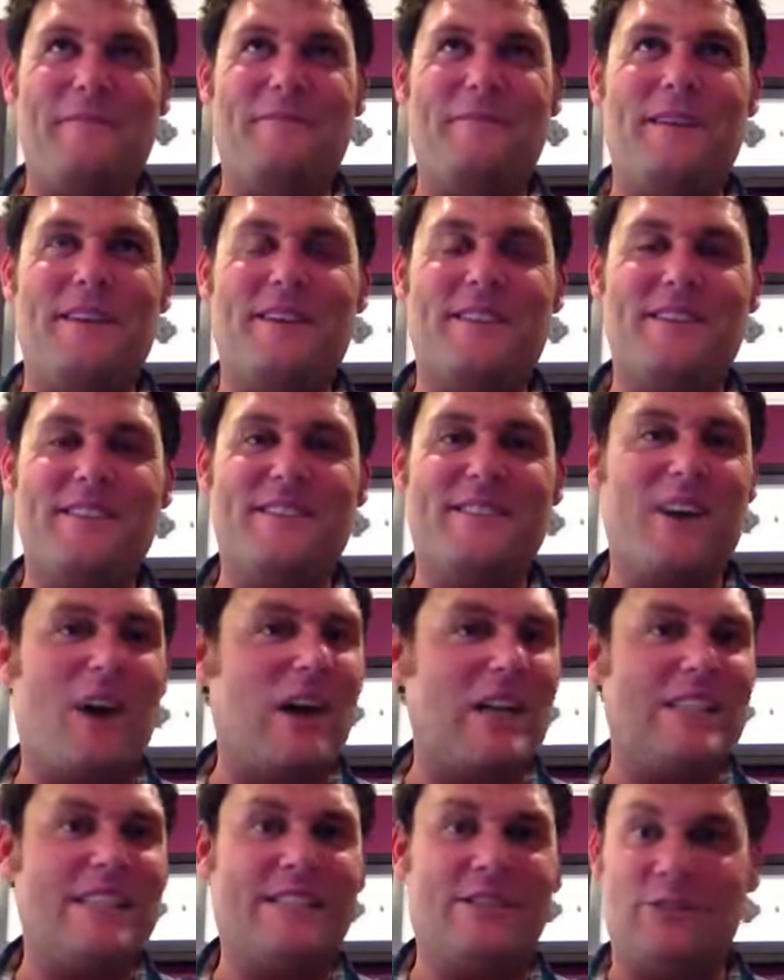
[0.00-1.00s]
because
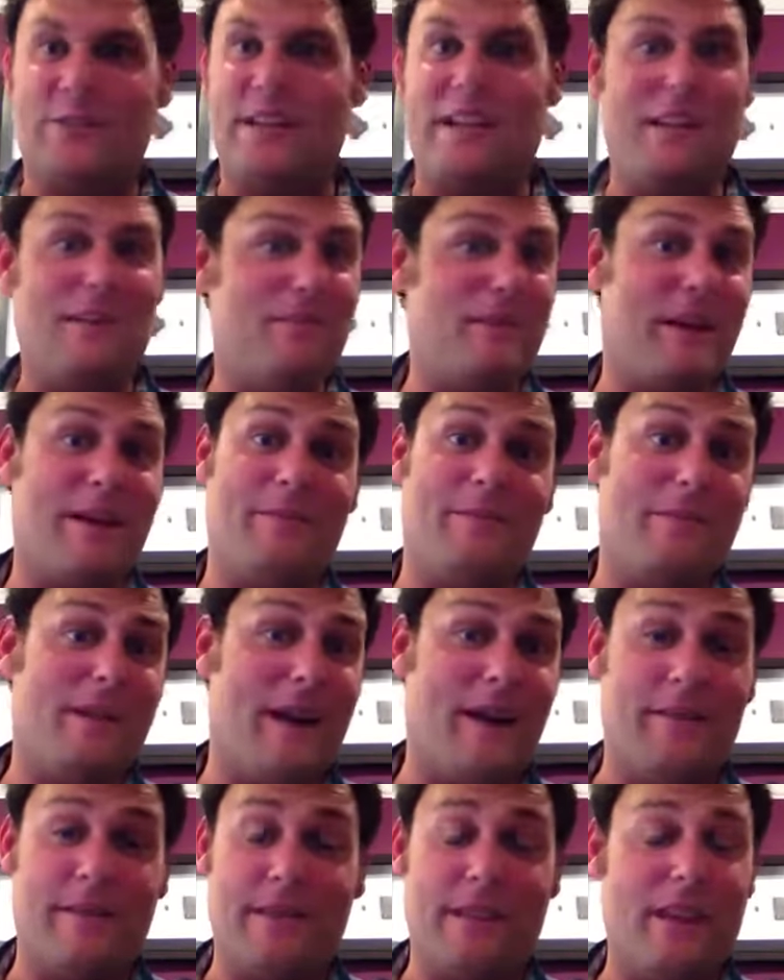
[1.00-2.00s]
I still need pen and
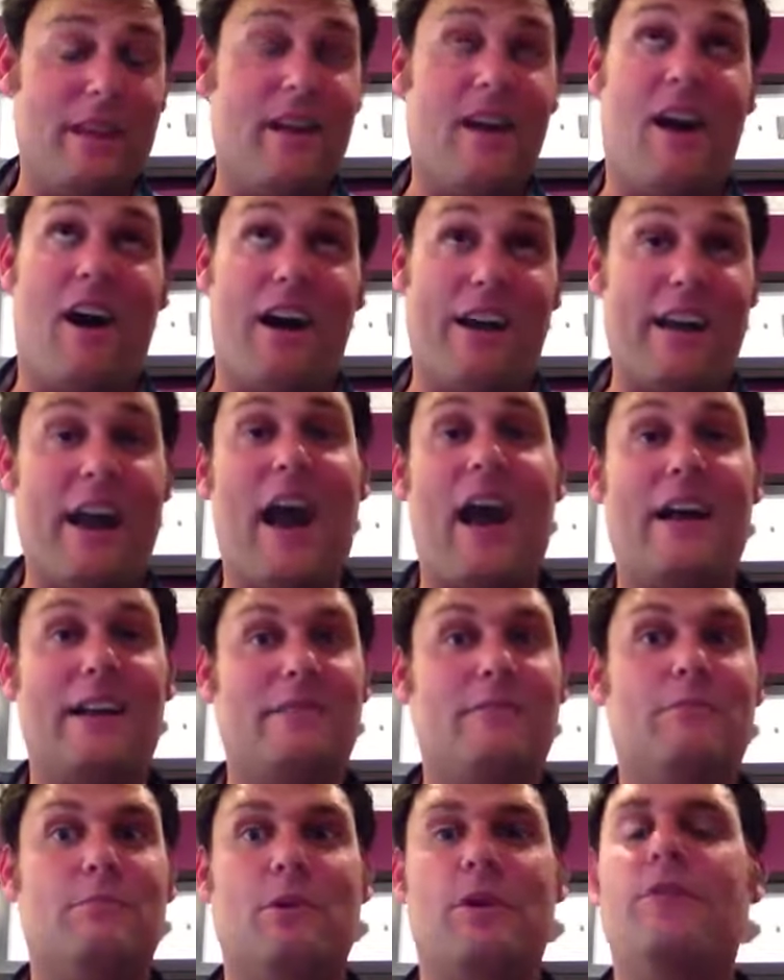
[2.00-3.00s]
paper, but I can't
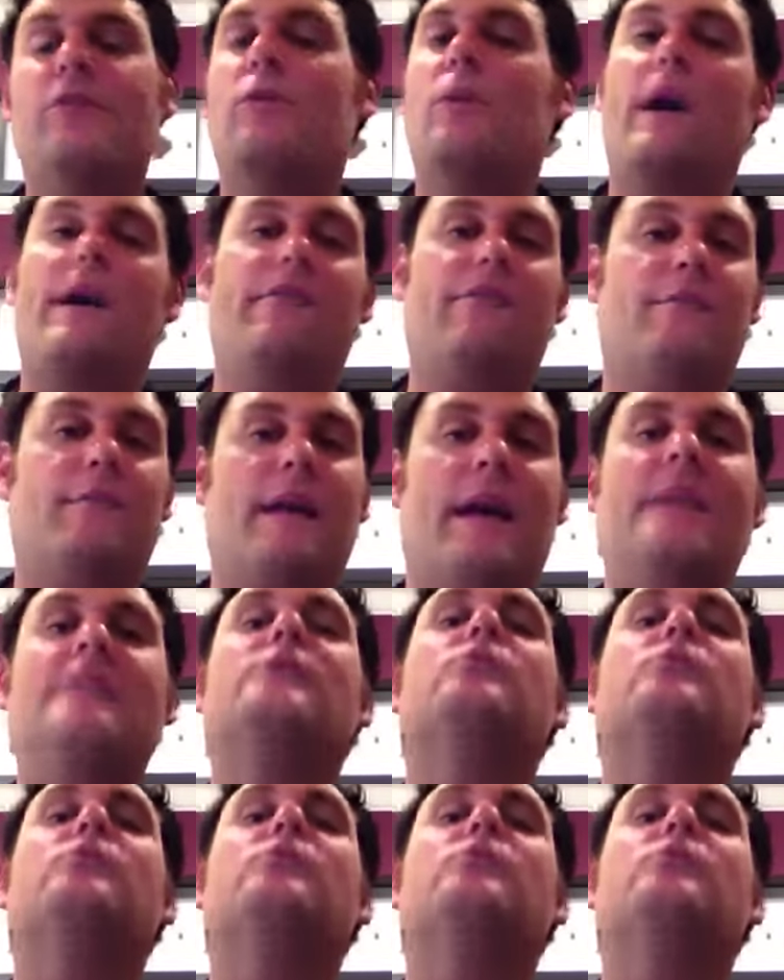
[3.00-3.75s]
move away from that.